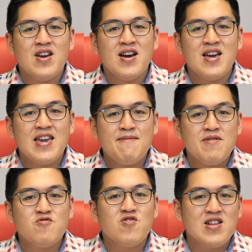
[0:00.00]
we are
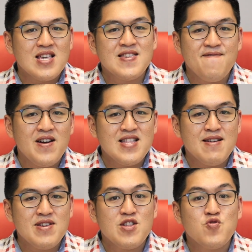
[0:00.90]
able to classify
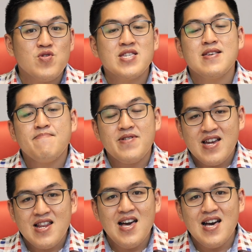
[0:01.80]
them into a
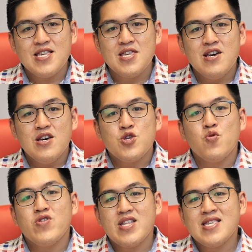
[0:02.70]
separate class,
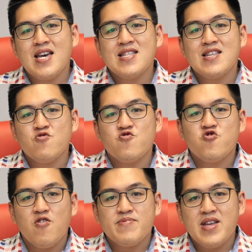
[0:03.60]
so we decided to
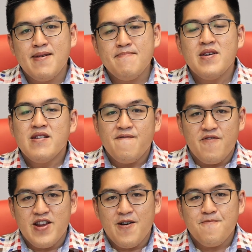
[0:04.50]
drop them
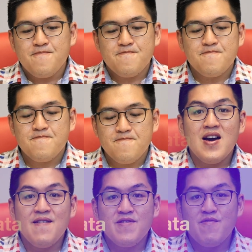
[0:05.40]
for now.
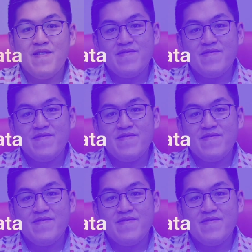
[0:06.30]
After we